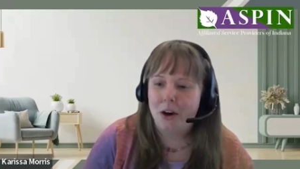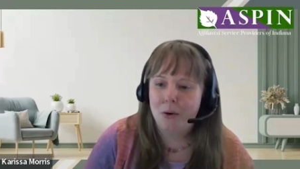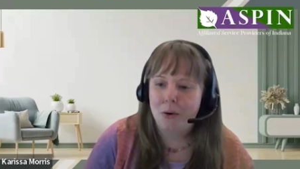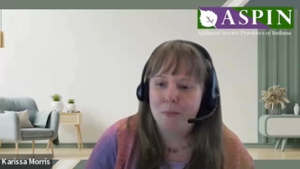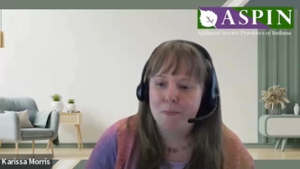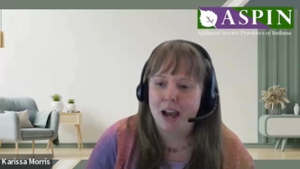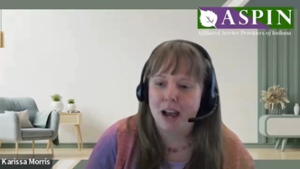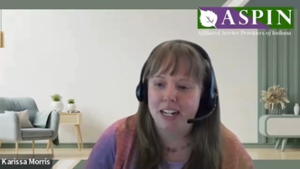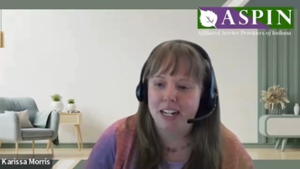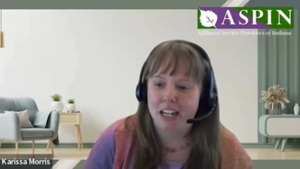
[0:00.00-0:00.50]

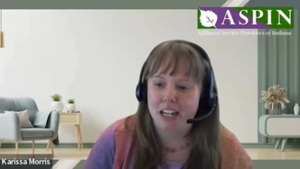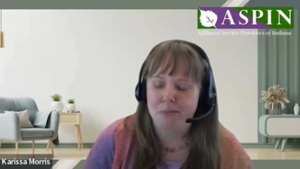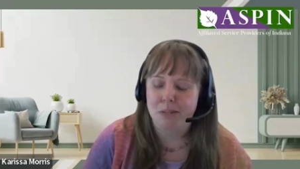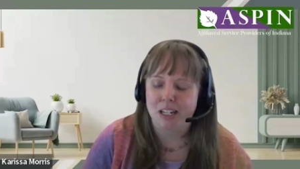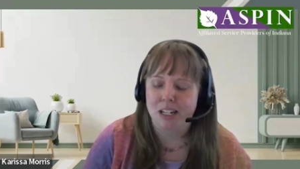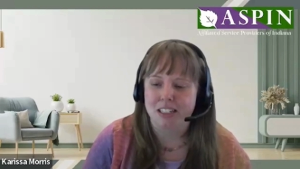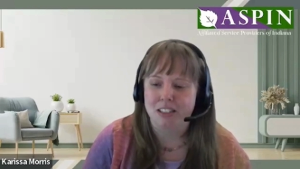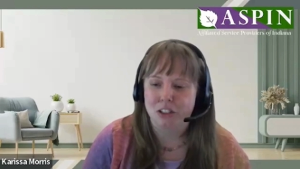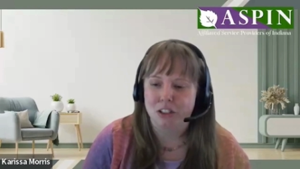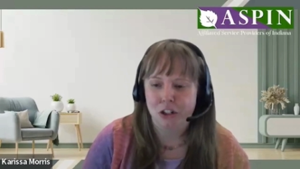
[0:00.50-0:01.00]
my name
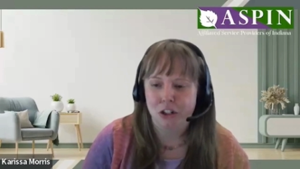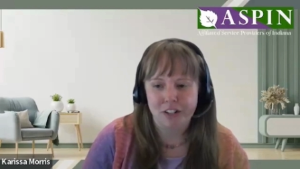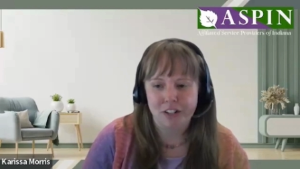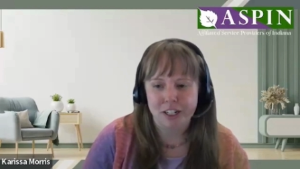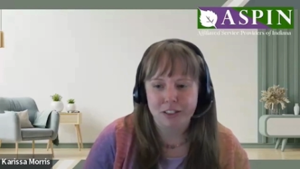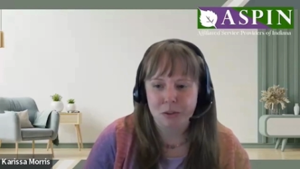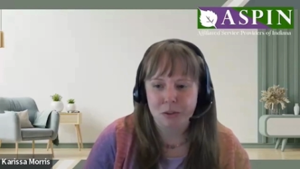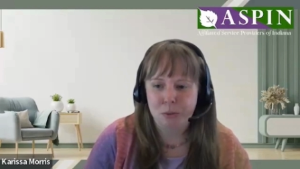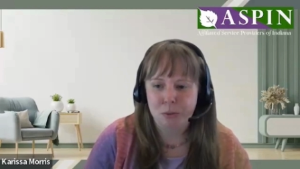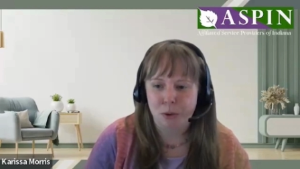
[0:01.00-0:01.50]
is
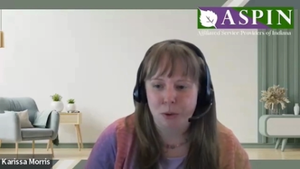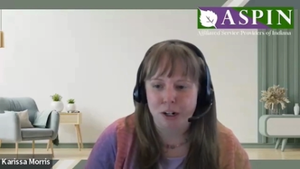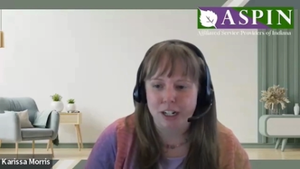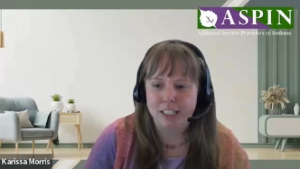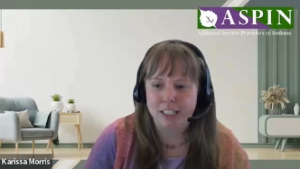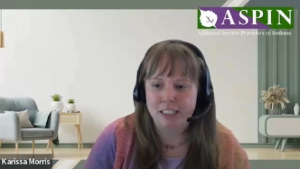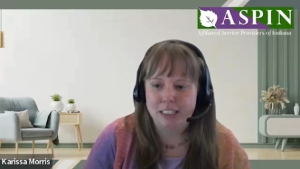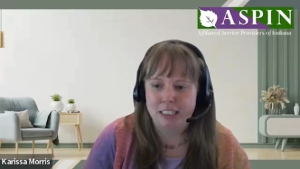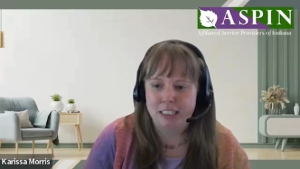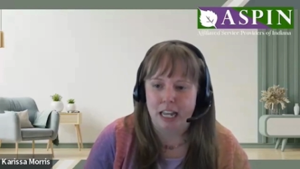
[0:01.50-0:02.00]
Carissa
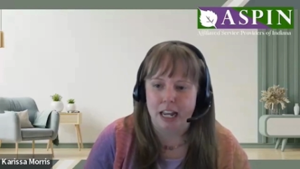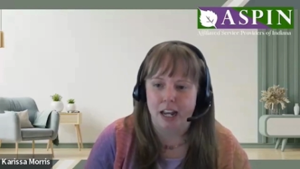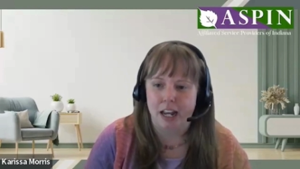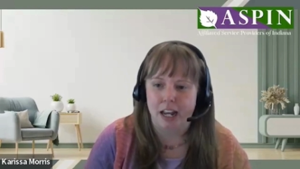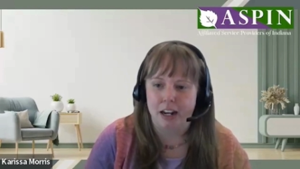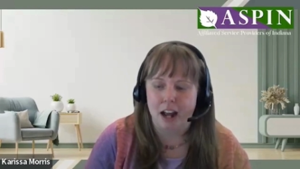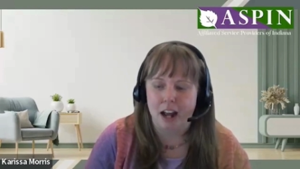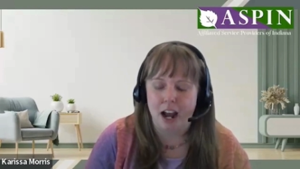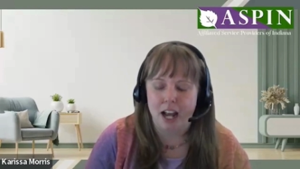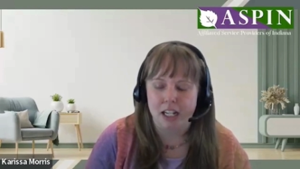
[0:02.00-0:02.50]
Morris,
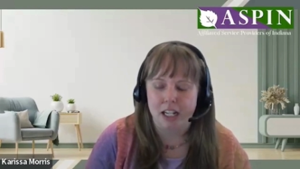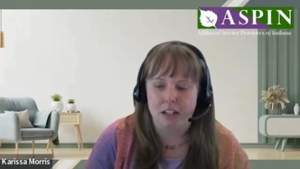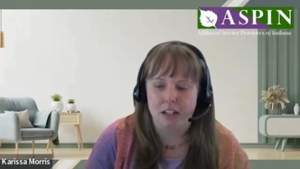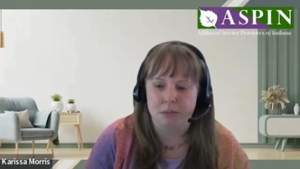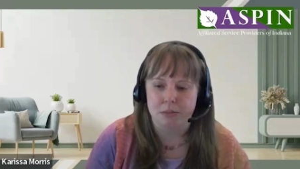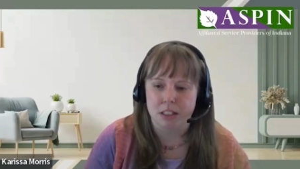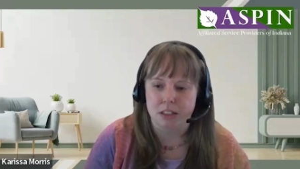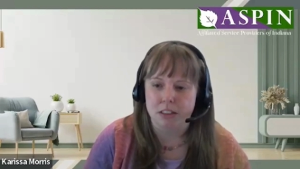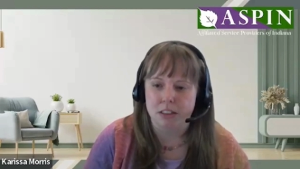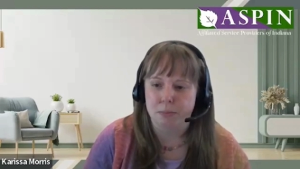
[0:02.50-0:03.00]
and I
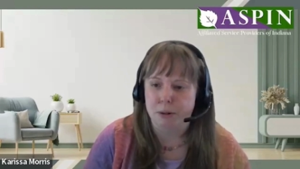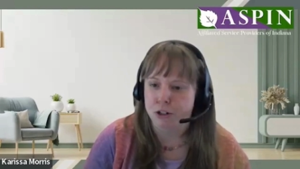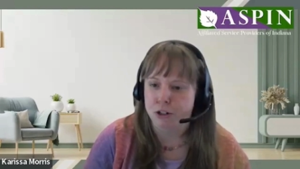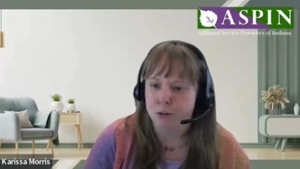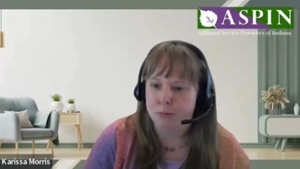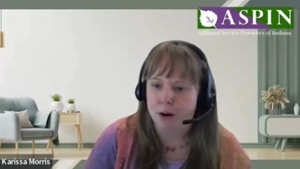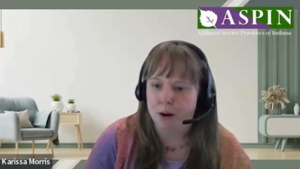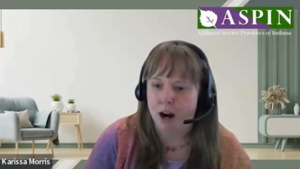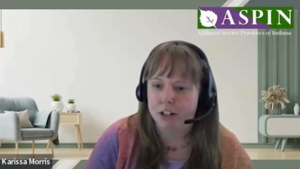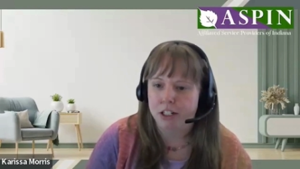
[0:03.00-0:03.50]
am the
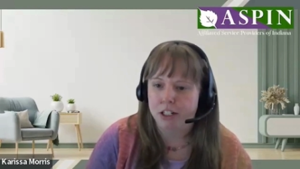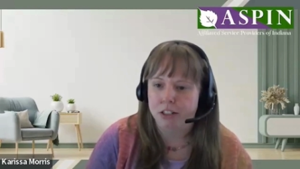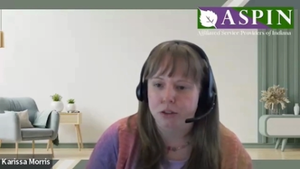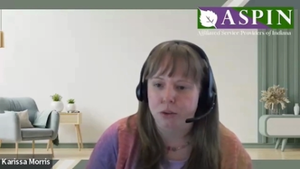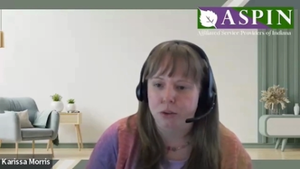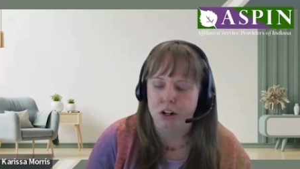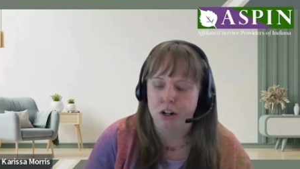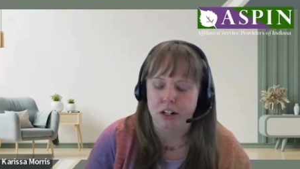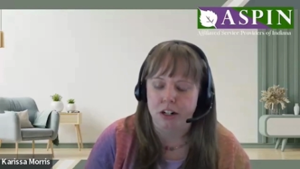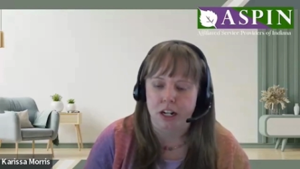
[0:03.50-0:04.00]
Special Projects
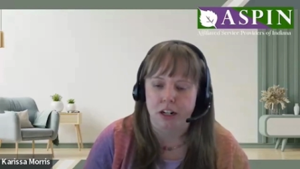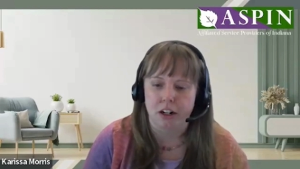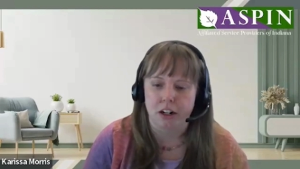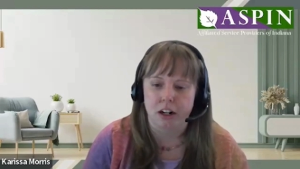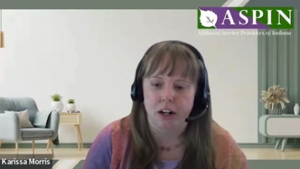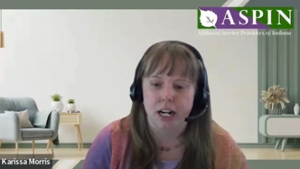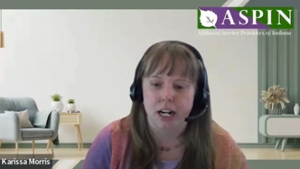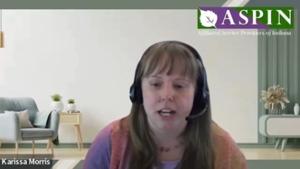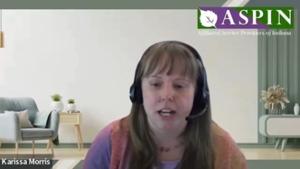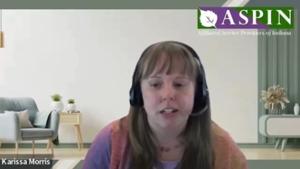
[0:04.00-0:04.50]

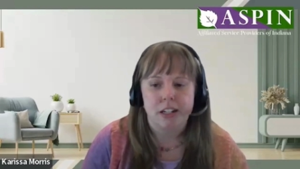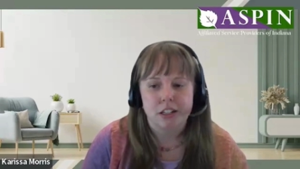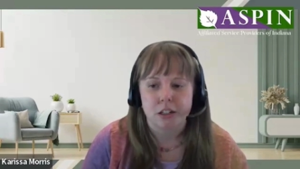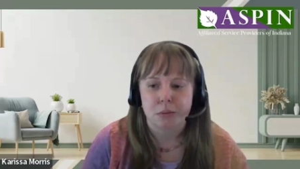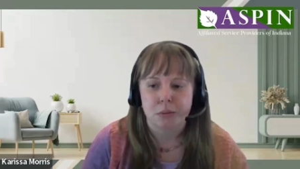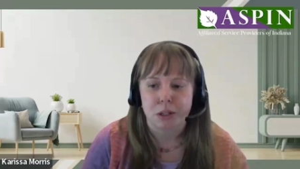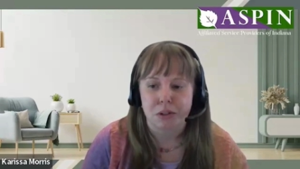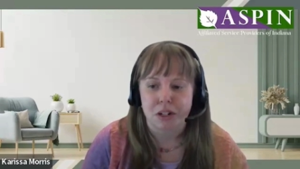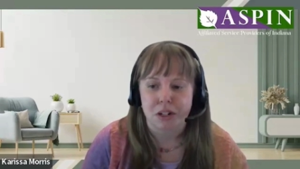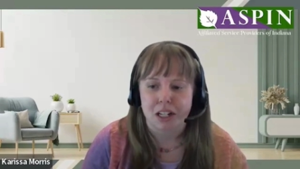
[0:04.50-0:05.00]
Coordinator and a
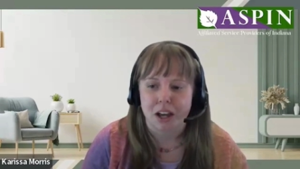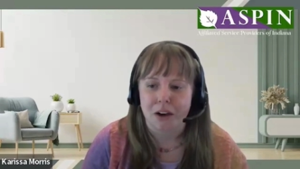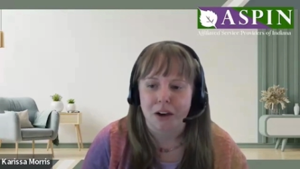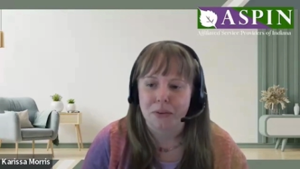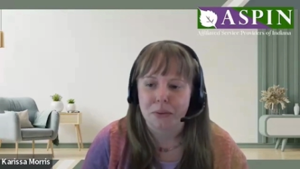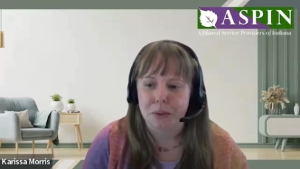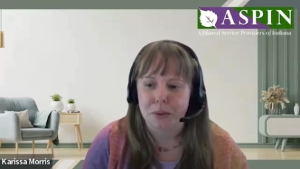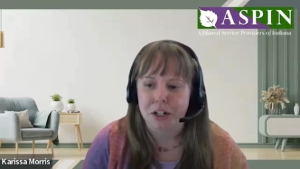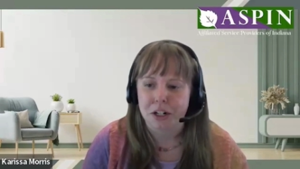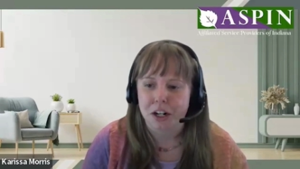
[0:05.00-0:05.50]
Community
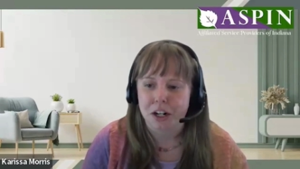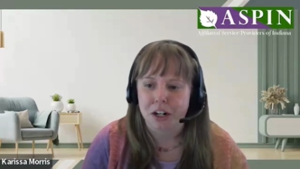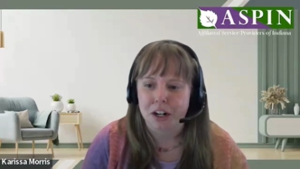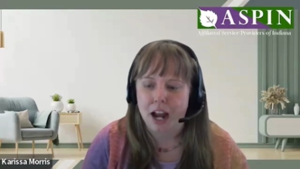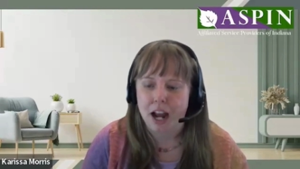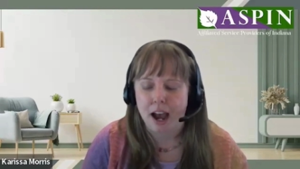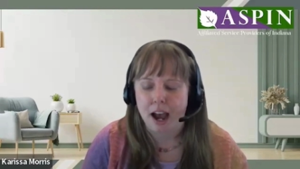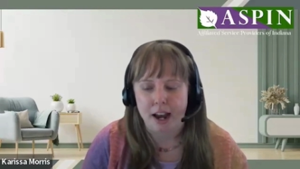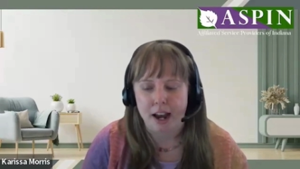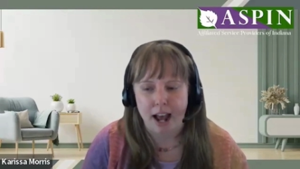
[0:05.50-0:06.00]
Health Worker
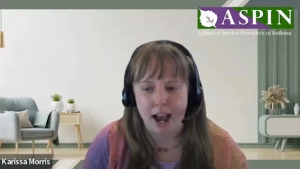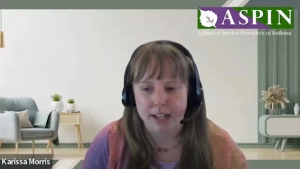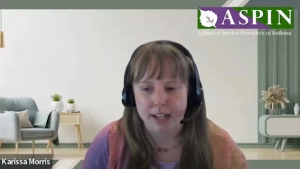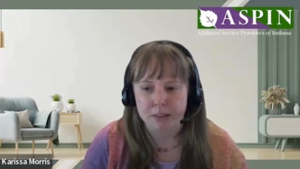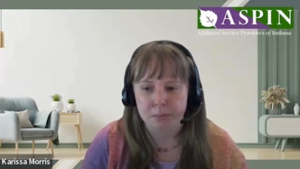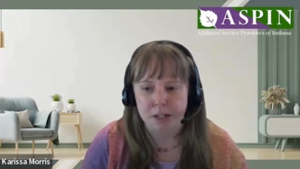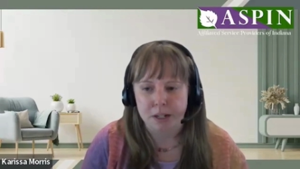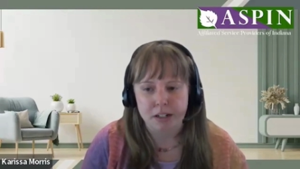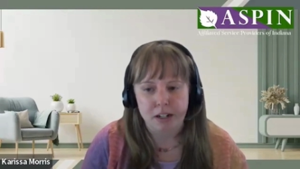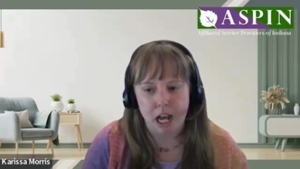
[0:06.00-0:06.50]
at
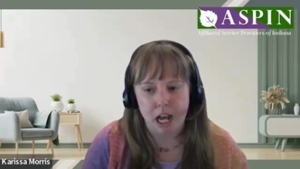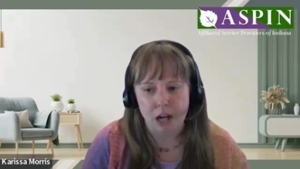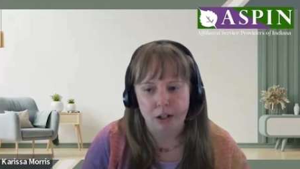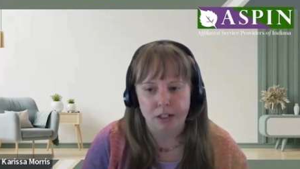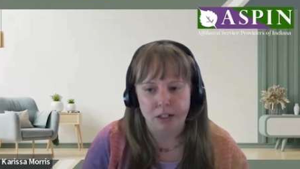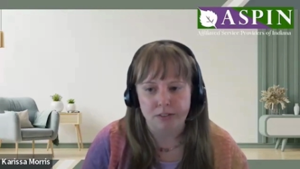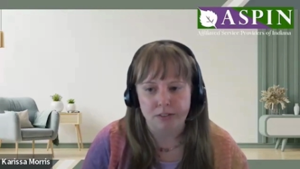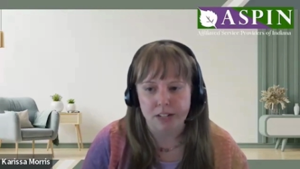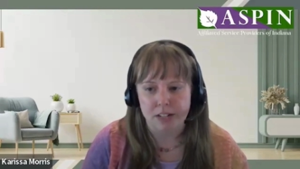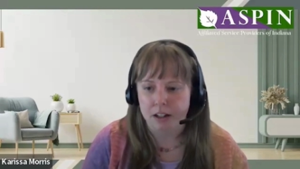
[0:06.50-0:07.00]
ASPIN out
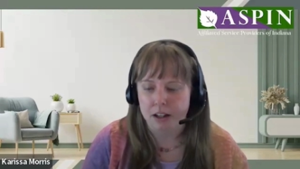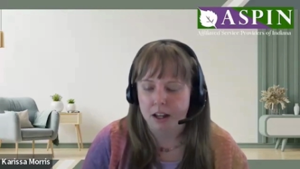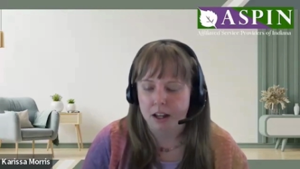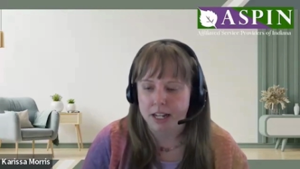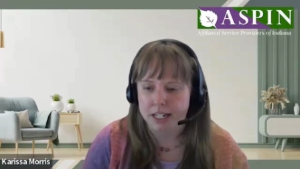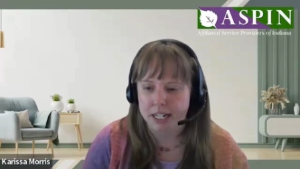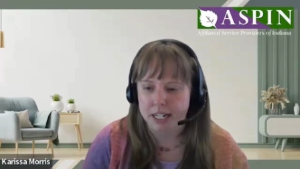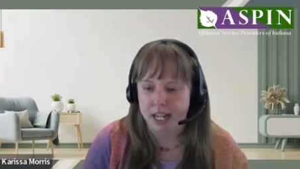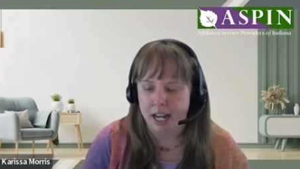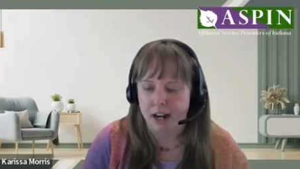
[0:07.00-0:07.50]
of
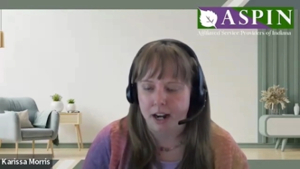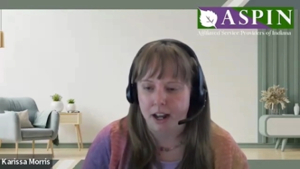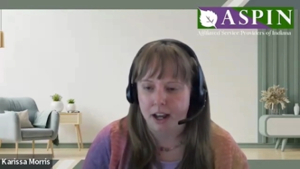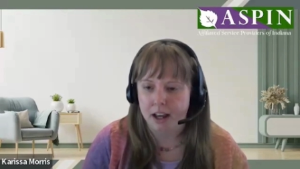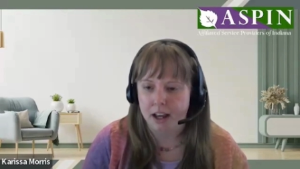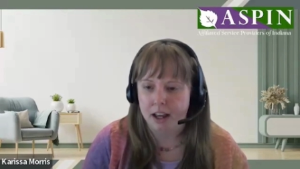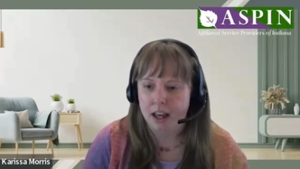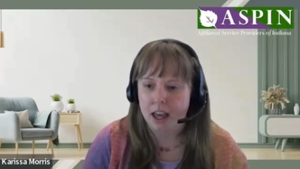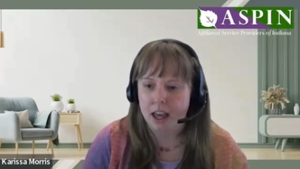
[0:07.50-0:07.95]
Indiana.